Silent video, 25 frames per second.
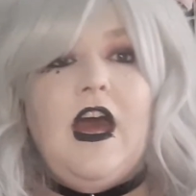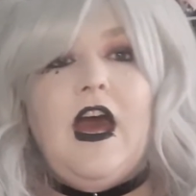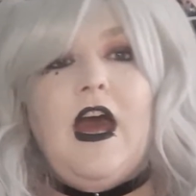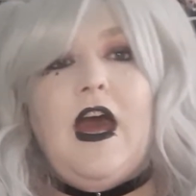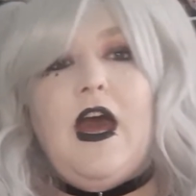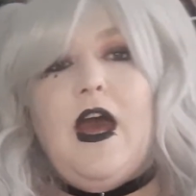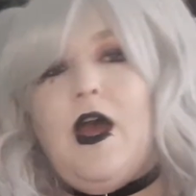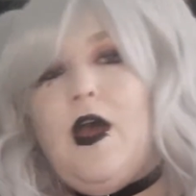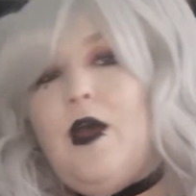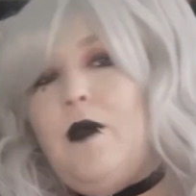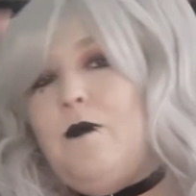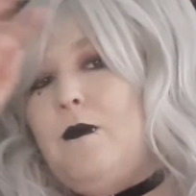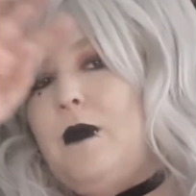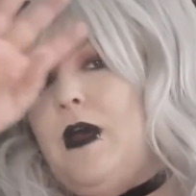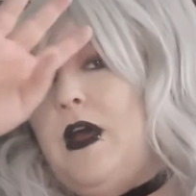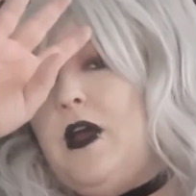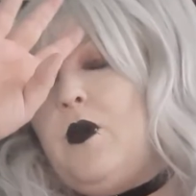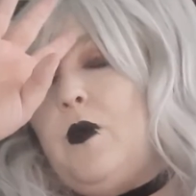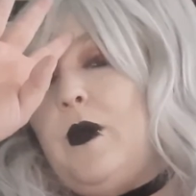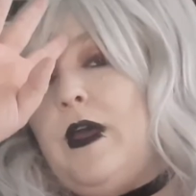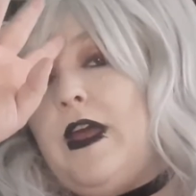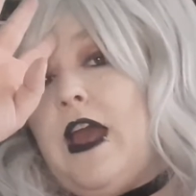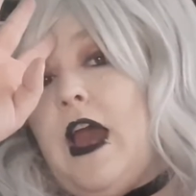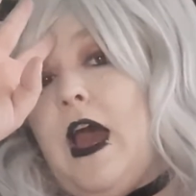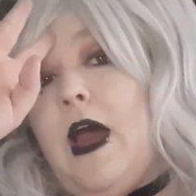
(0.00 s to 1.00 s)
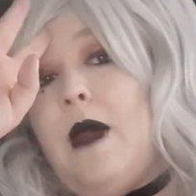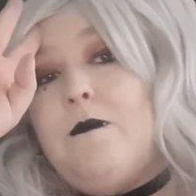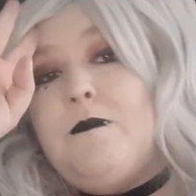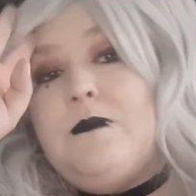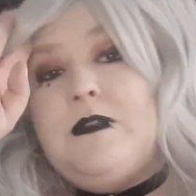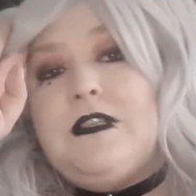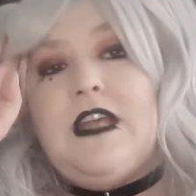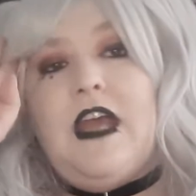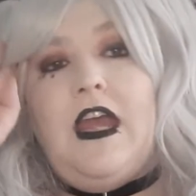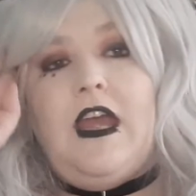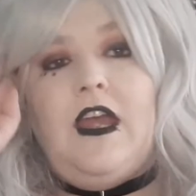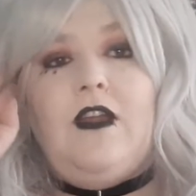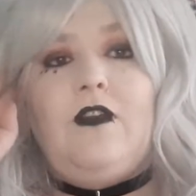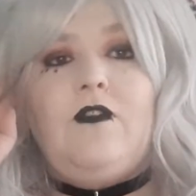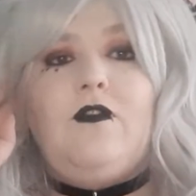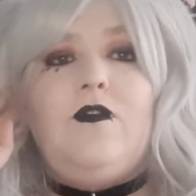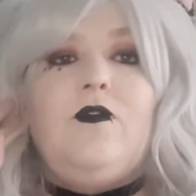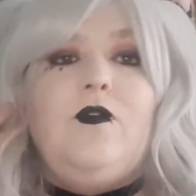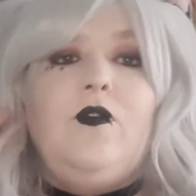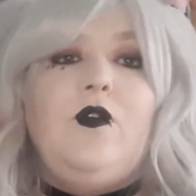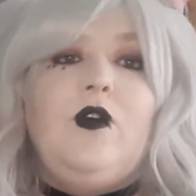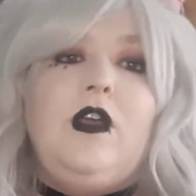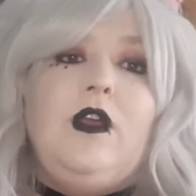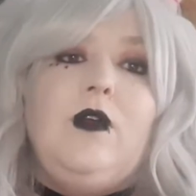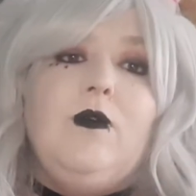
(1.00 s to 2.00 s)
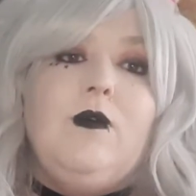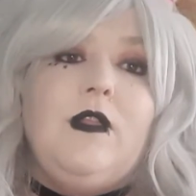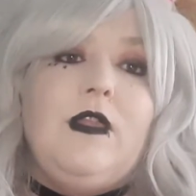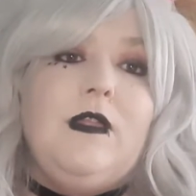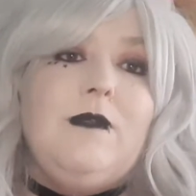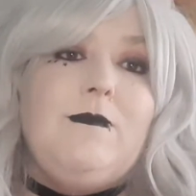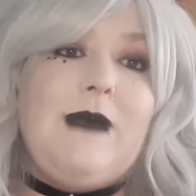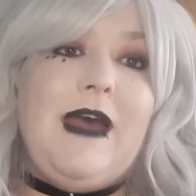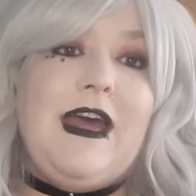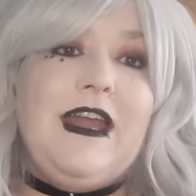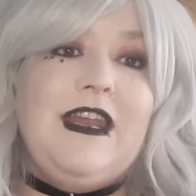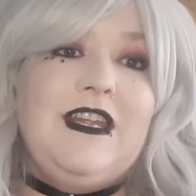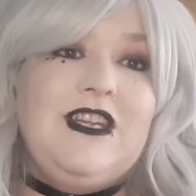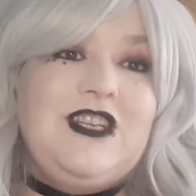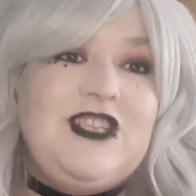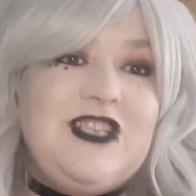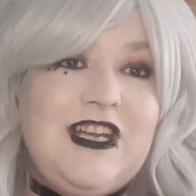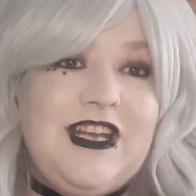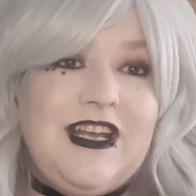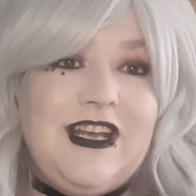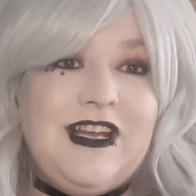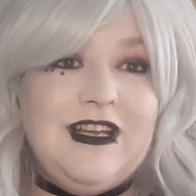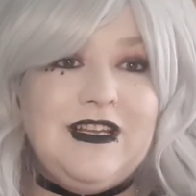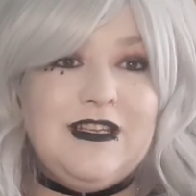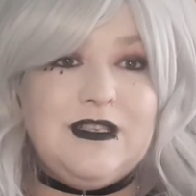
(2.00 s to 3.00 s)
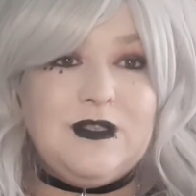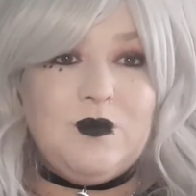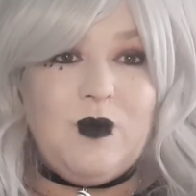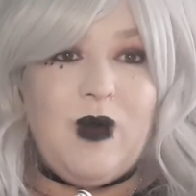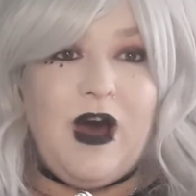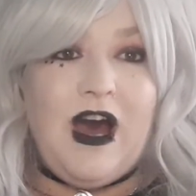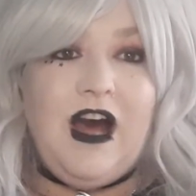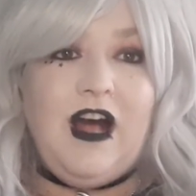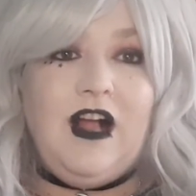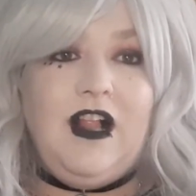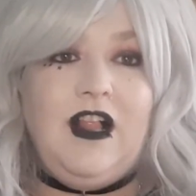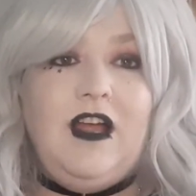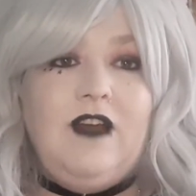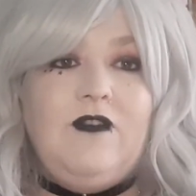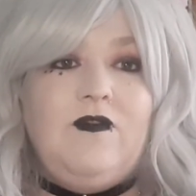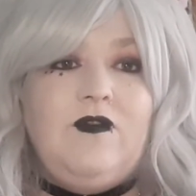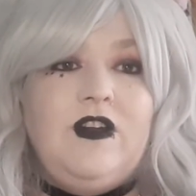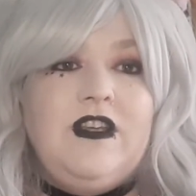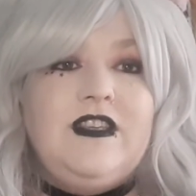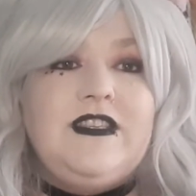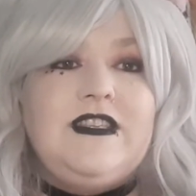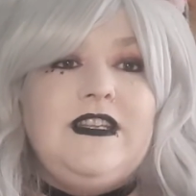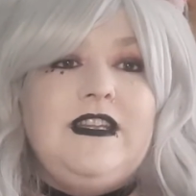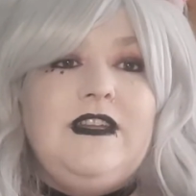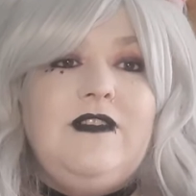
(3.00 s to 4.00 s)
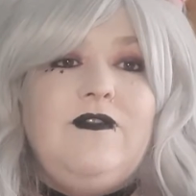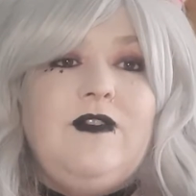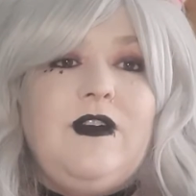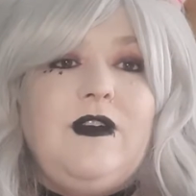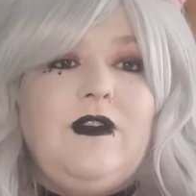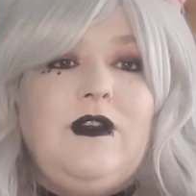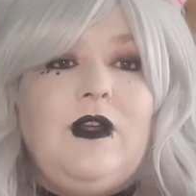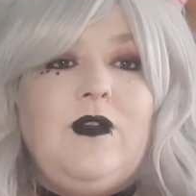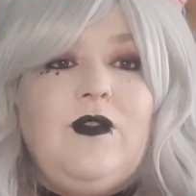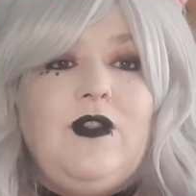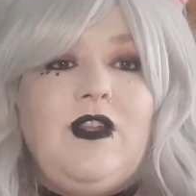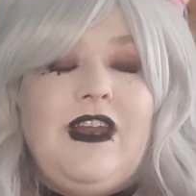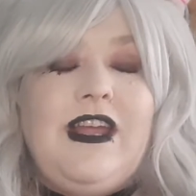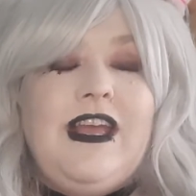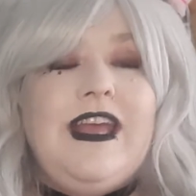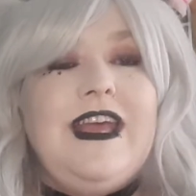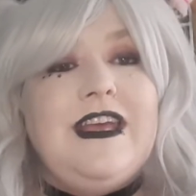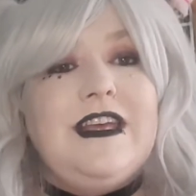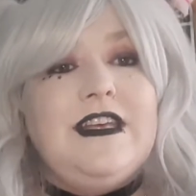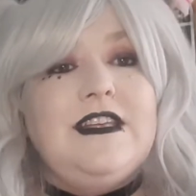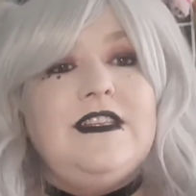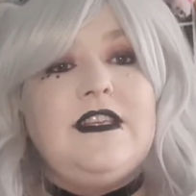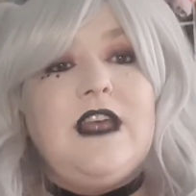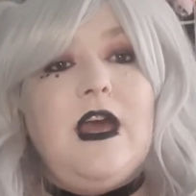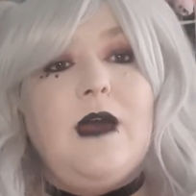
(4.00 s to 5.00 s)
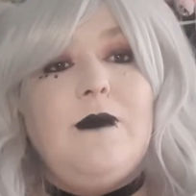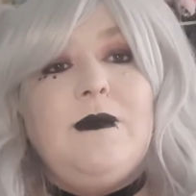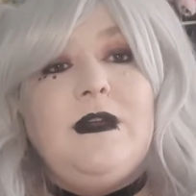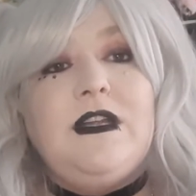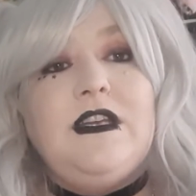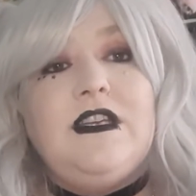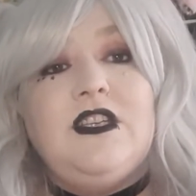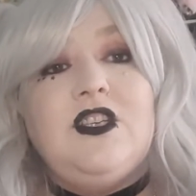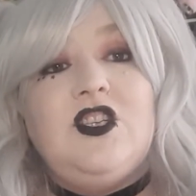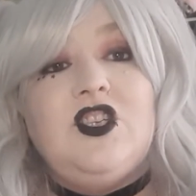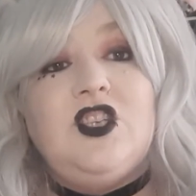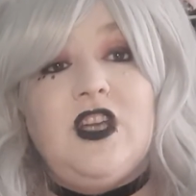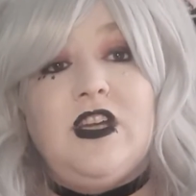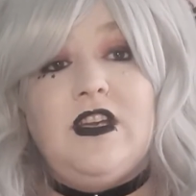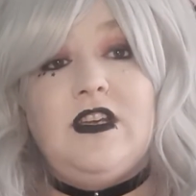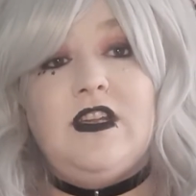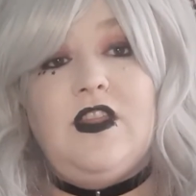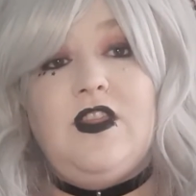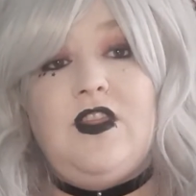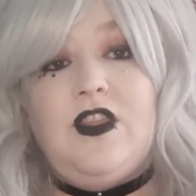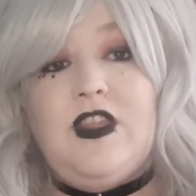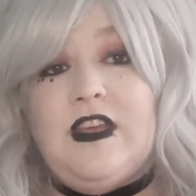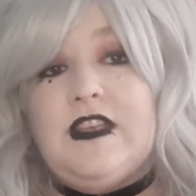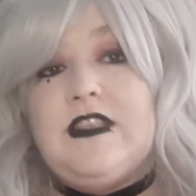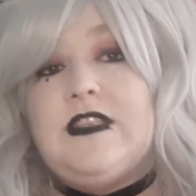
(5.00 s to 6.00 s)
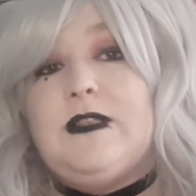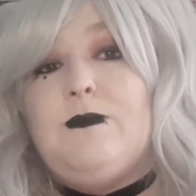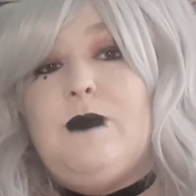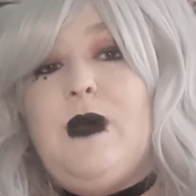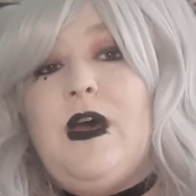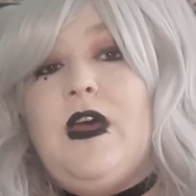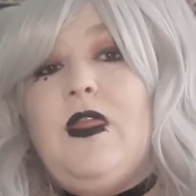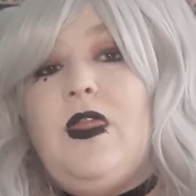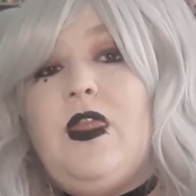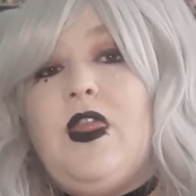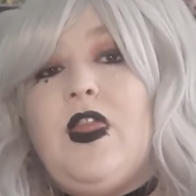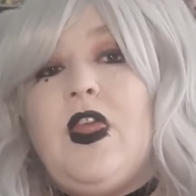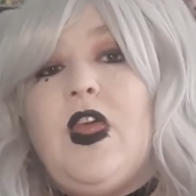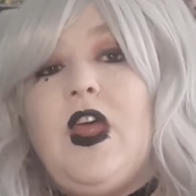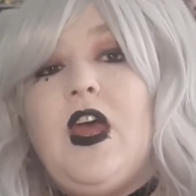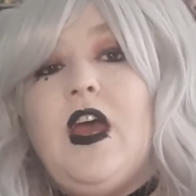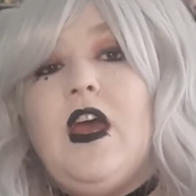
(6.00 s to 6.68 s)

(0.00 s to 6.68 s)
A quick update for you on The Banishing as well. I've recently found out that it is coming to Shudder this month.